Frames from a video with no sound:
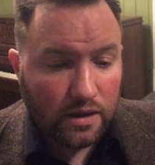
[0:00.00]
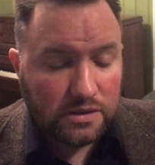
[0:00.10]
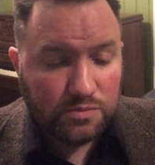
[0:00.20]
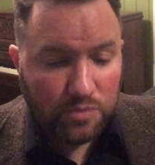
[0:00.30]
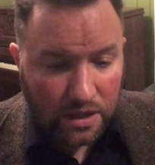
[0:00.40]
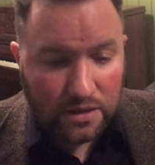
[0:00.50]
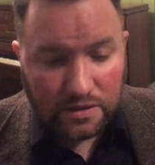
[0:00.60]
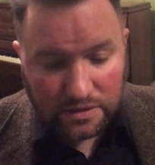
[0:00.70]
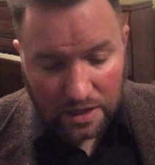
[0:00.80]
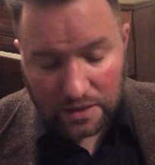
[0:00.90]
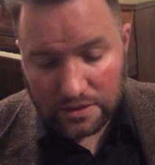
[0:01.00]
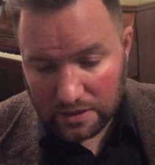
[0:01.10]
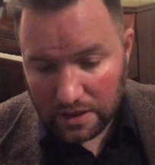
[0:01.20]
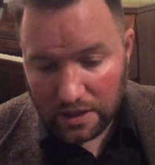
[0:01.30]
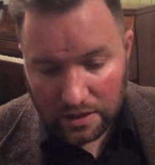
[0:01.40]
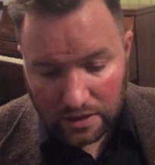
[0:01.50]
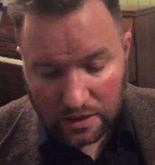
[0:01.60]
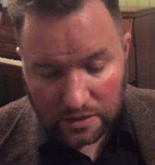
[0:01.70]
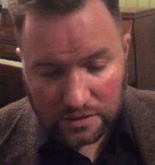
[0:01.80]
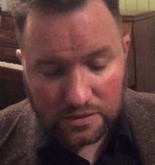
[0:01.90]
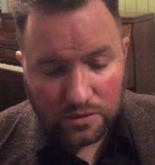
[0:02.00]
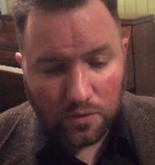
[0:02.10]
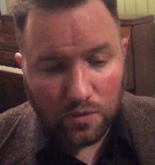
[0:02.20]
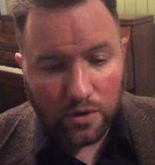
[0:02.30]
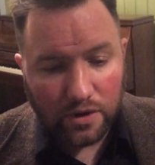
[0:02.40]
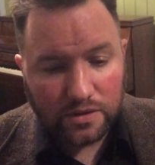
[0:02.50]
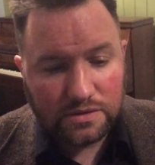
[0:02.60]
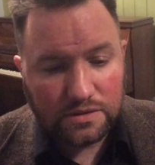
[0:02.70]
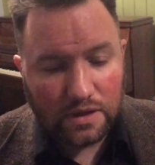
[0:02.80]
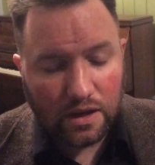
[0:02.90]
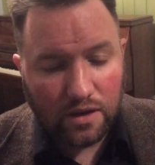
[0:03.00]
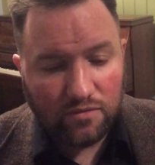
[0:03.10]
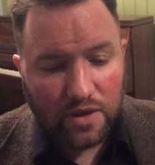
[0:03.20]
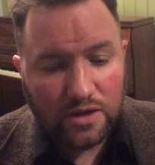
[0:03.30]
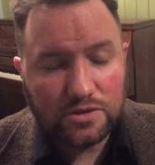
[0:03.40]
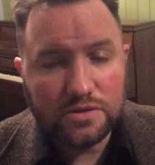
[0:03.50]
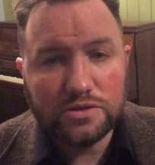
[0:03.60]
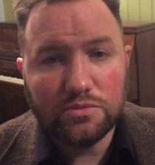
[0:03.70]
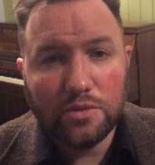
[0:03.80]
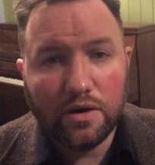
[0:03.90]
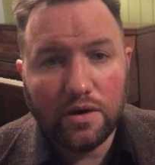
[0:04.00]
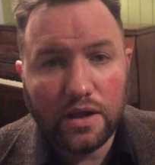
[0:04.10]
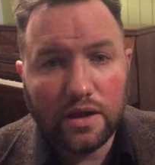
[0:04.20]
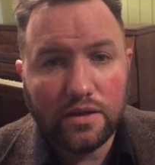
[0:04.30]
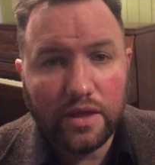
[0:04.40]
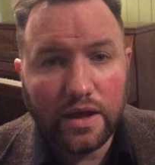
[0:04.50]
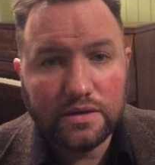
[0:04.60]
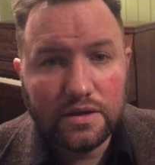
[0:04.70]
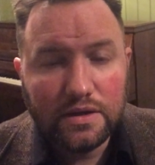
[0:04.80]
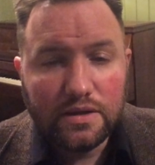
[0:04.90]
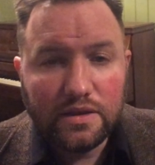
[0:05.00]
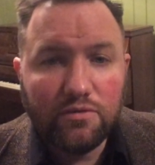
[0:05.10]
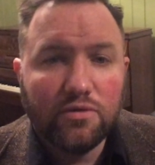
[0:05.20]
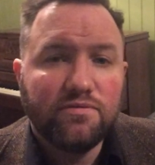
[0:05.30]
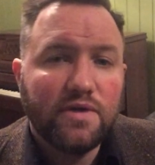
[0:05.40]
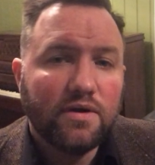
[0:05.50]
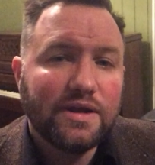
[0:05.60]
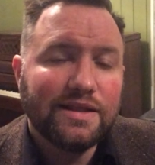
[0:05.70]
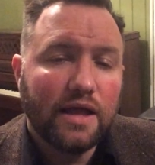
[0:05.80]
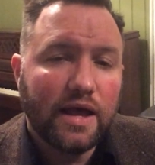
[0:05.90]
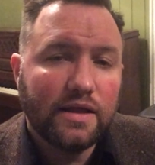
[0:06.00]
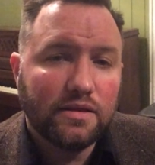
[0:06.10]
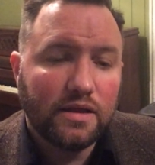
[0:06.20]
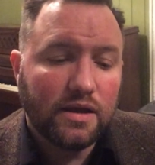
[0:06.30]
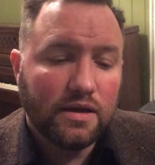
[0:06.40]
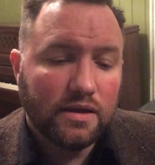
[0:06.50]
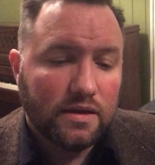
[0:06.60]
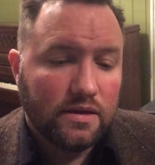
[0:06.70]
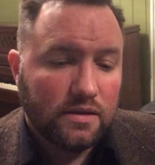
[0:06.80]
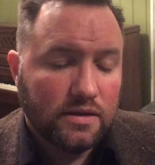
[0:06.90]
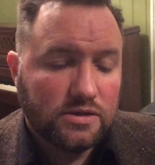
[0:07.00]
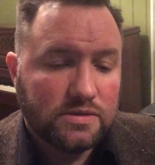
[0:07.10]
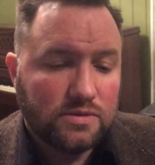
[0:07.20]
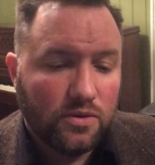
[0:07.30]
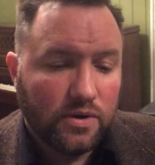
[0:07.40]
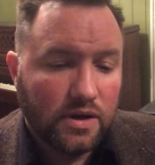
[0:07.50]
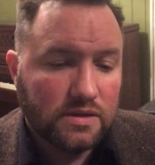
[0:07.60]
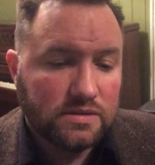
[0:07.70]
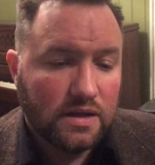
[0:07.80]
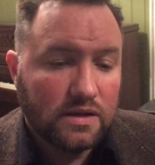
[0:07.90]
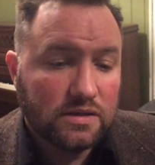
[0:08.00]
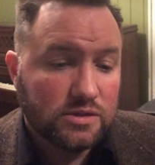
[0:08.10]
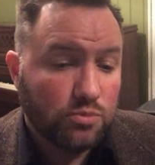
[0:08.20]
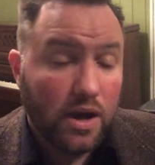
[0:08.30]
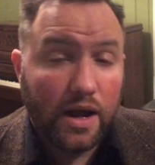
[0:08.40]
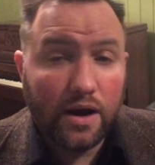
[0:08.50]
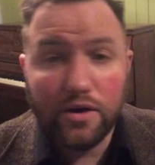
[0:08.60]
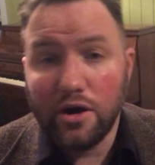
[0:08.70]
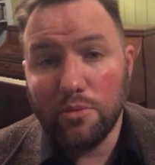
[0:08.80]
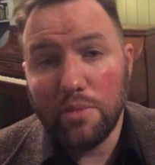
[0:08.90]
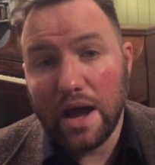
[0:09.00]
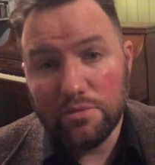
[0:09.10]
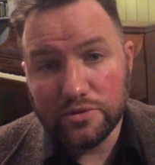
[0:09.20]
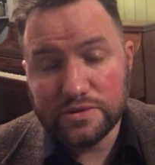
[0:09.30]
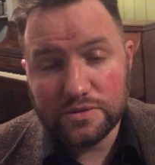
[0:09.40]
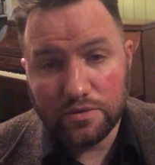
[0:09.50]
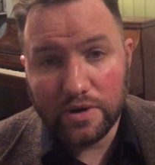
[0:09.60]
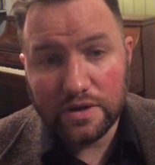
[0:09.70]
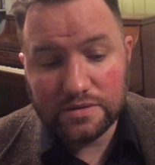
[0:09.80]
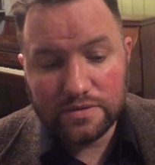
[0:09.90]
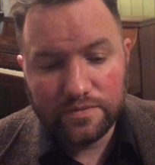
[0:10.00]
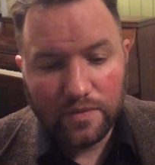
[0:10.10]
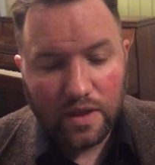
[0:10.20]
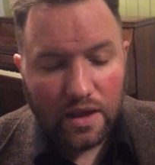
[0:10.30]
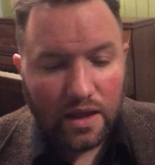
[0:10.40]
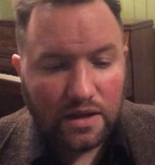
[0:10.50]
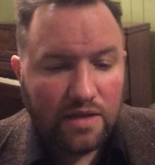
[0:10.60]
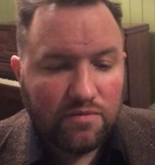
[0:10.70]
it's been detected in these works of ancient Sumeria that they were very likely these stories that inspired our Bible stories. And